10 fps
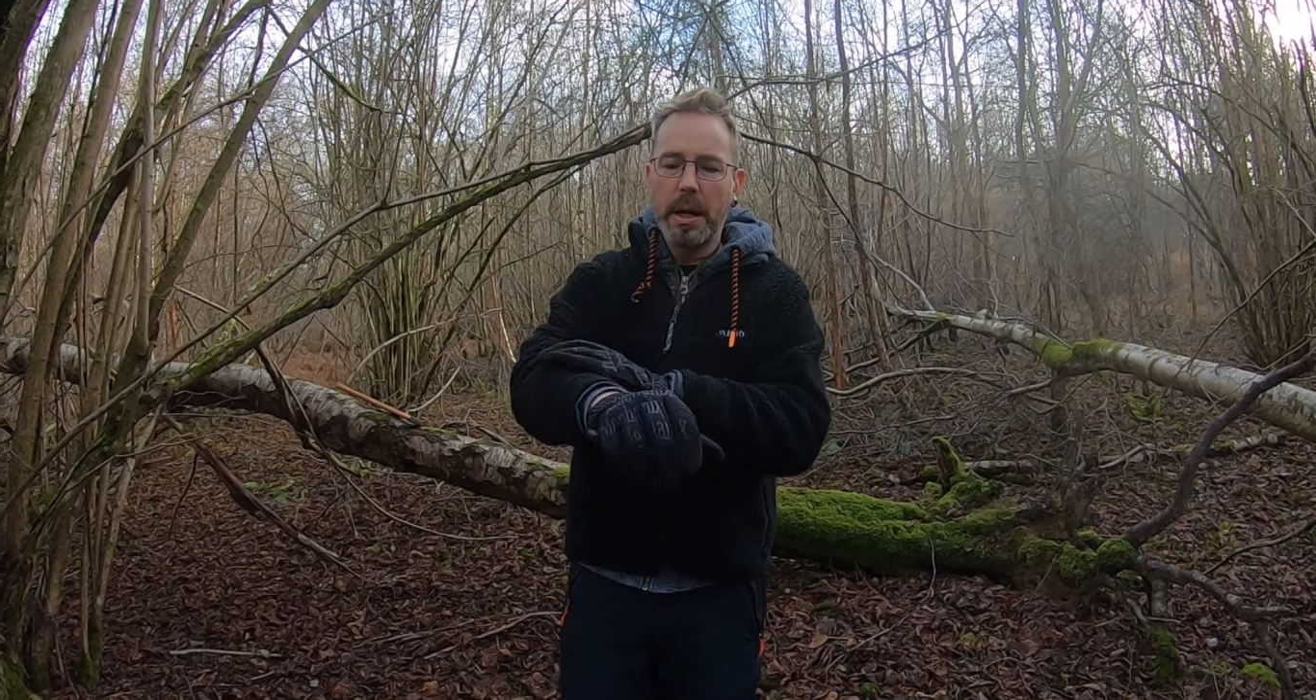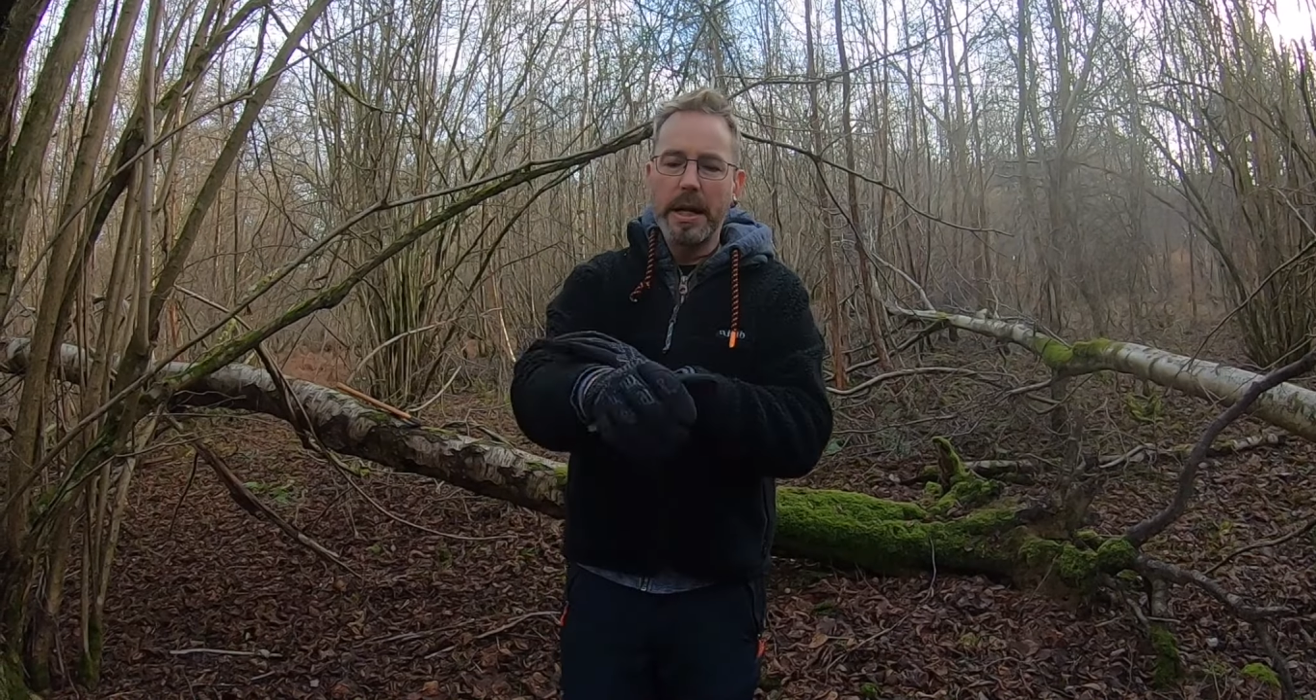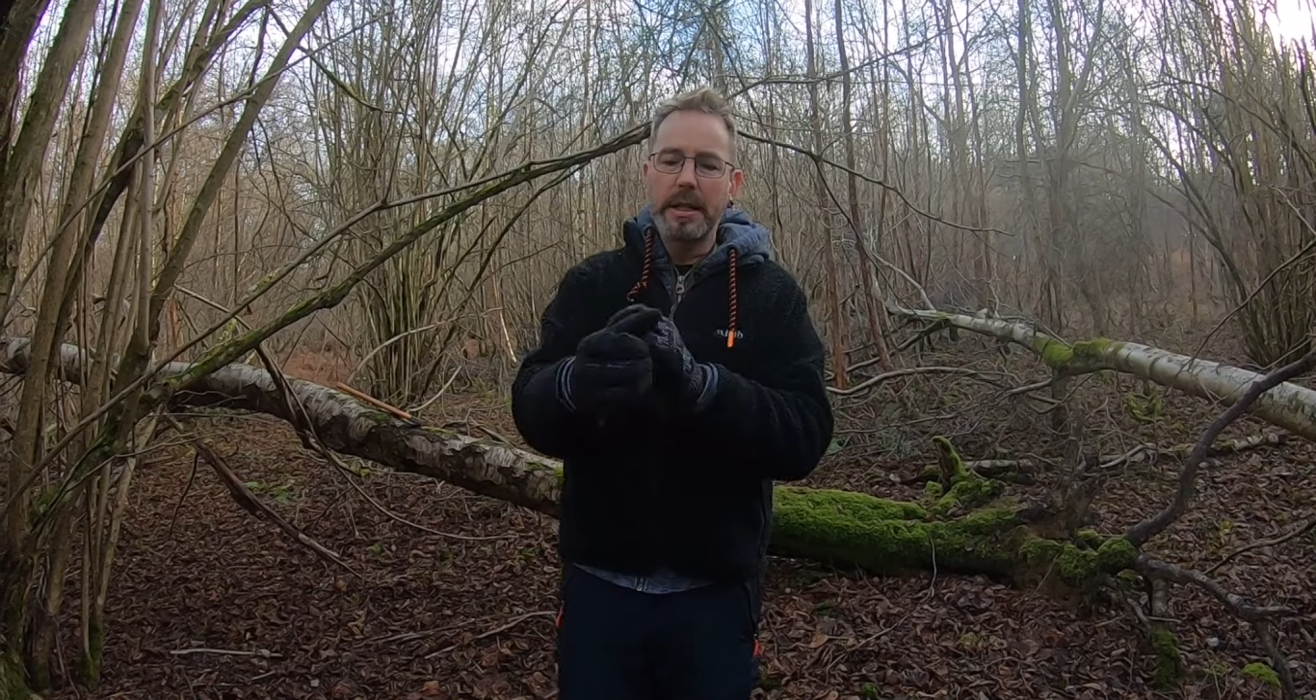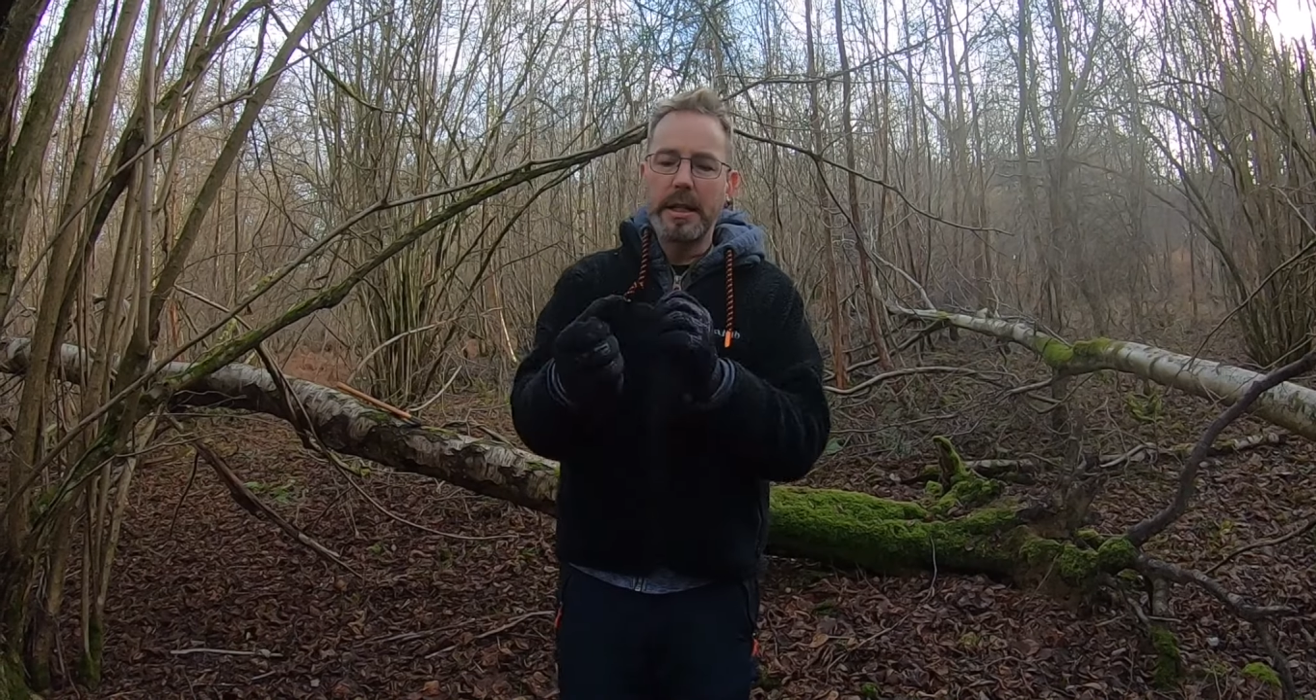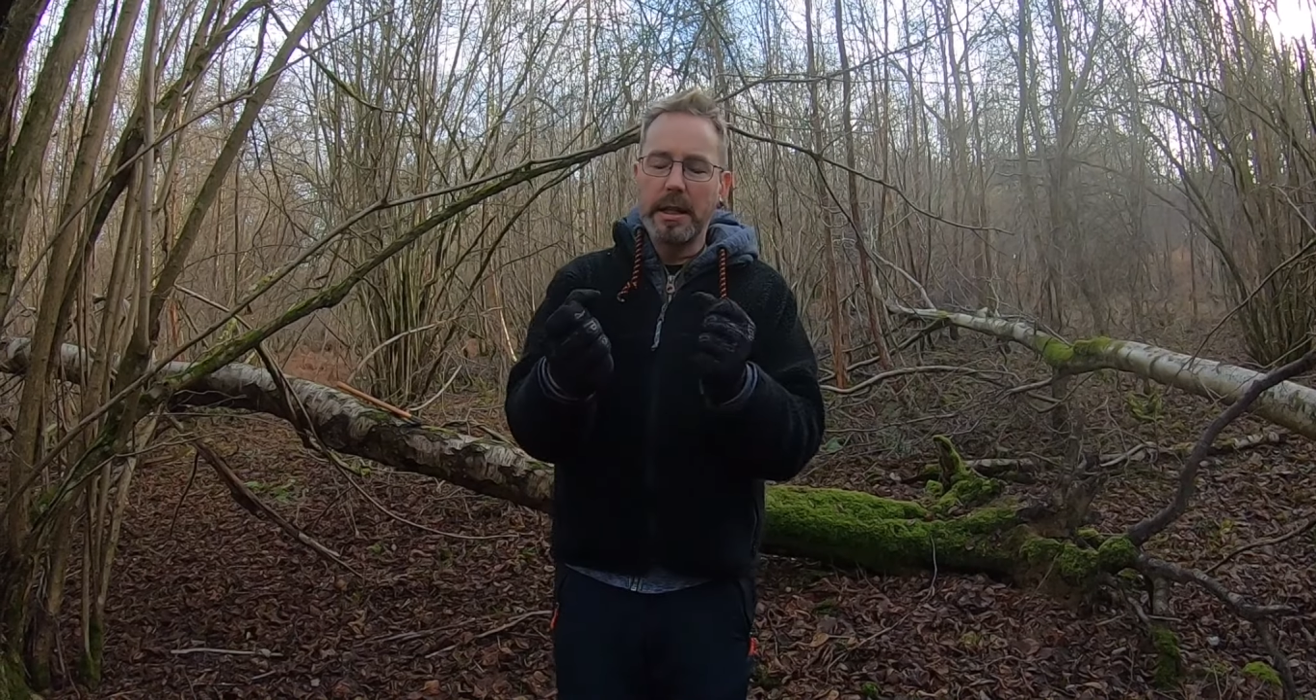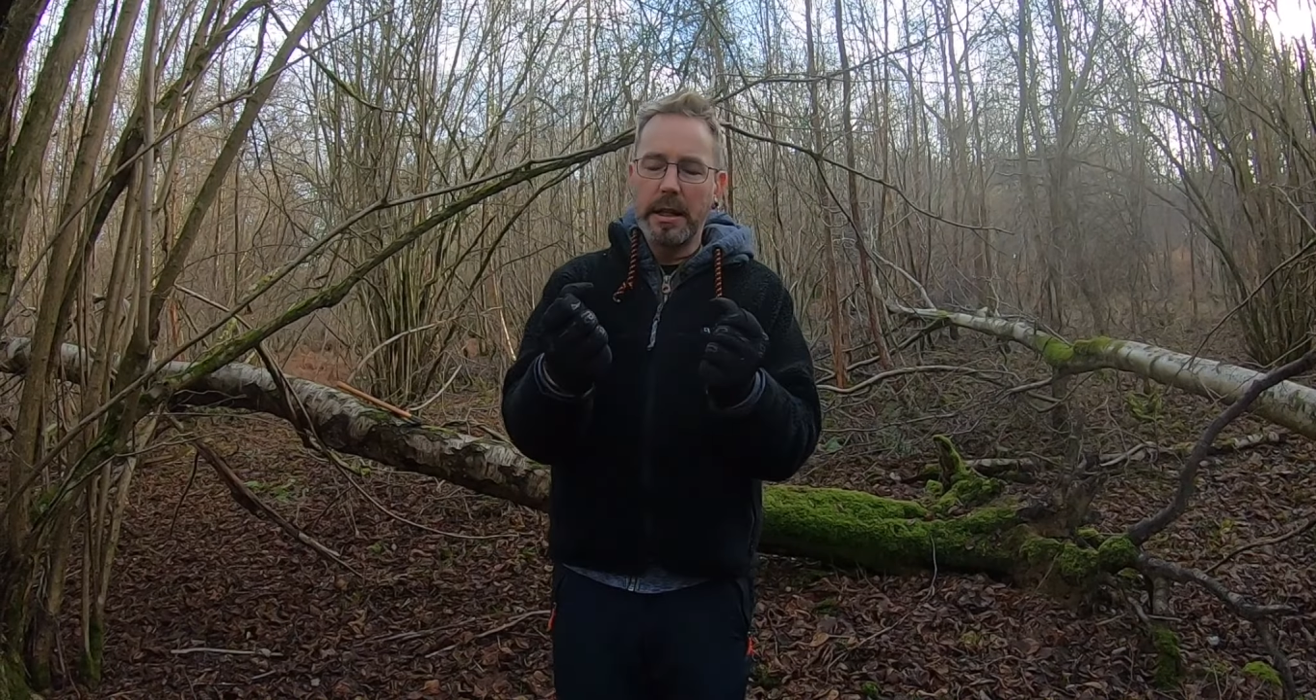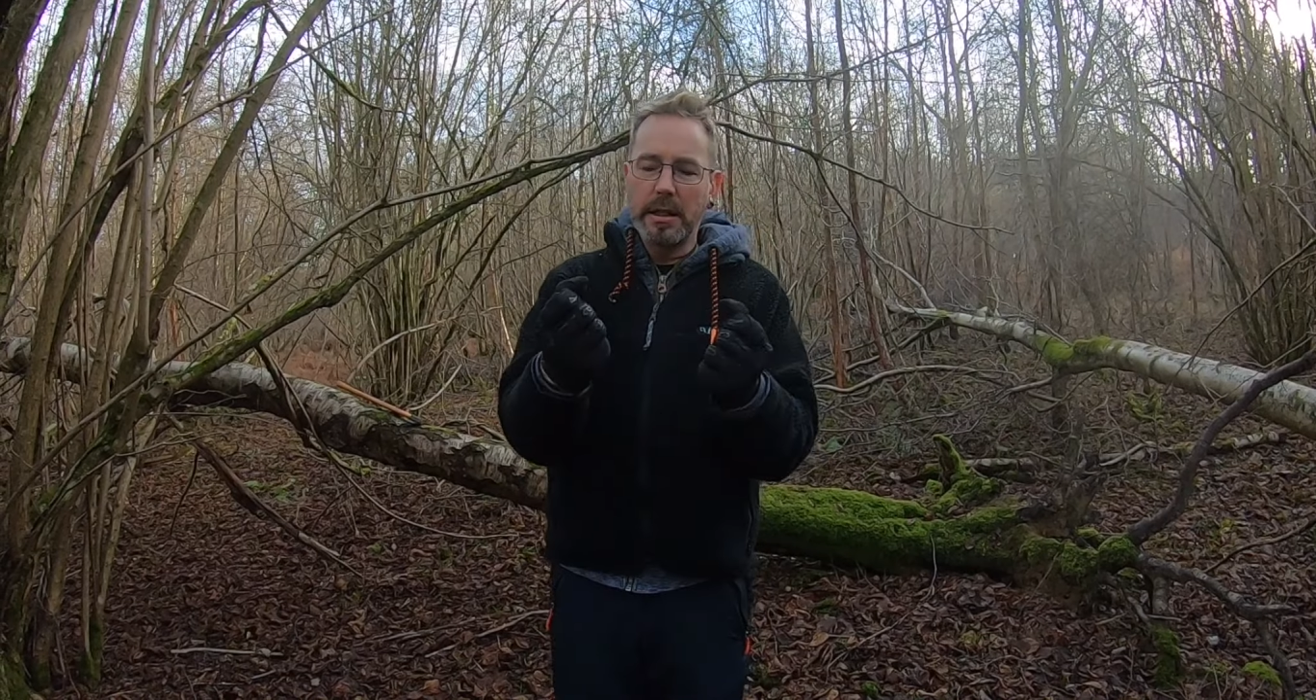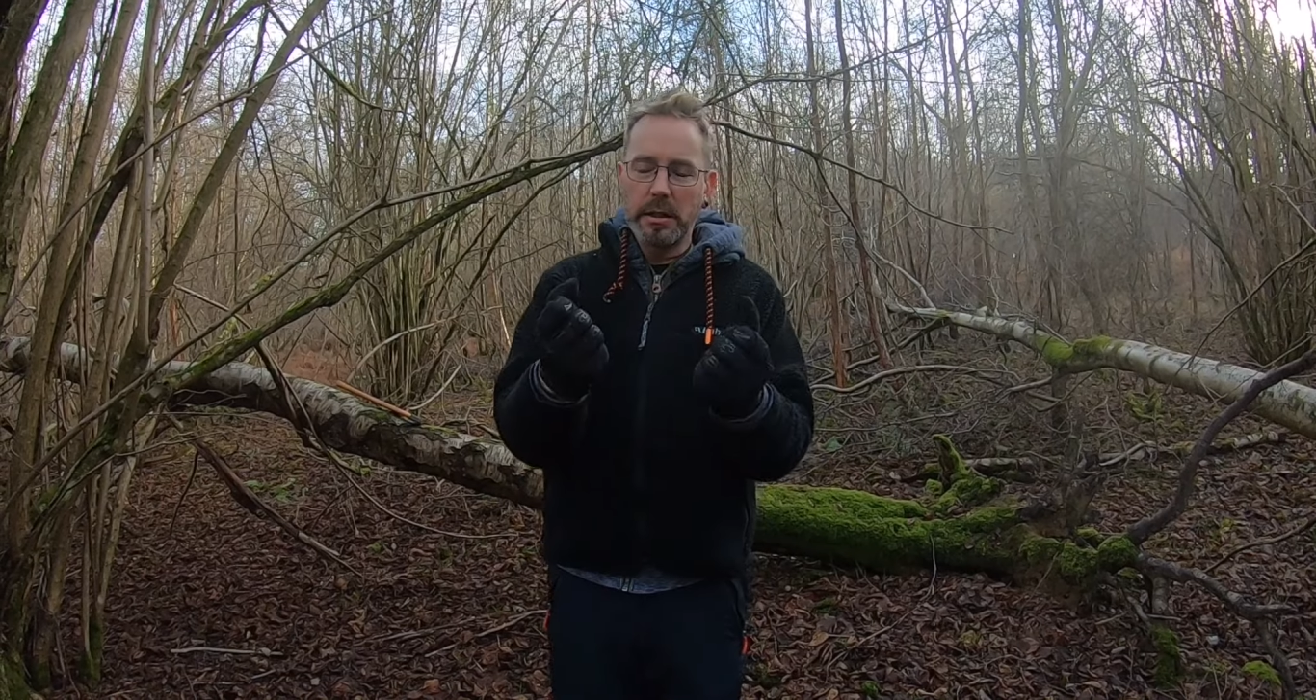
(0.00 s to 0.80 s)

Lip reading: made and they're